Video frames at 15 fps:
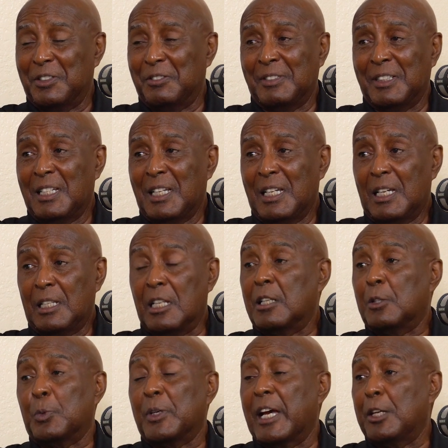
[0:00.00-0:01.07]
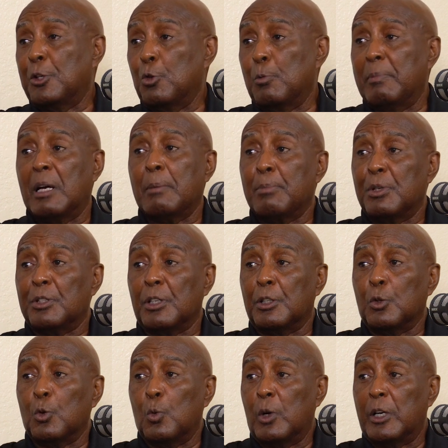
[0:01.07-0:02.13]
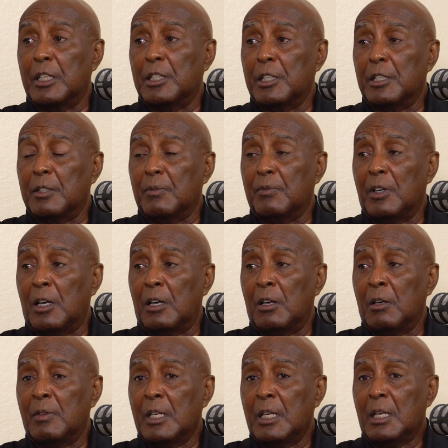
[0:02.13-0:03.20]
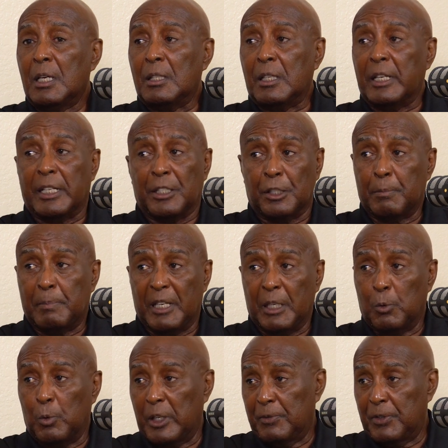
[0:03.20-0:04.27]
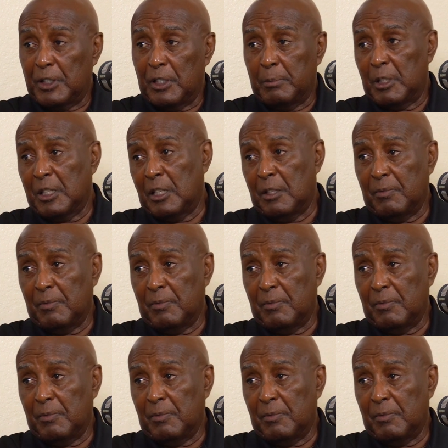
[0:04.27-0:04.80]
And then as we got new members in who wanted to get involved, then I just made way for them to get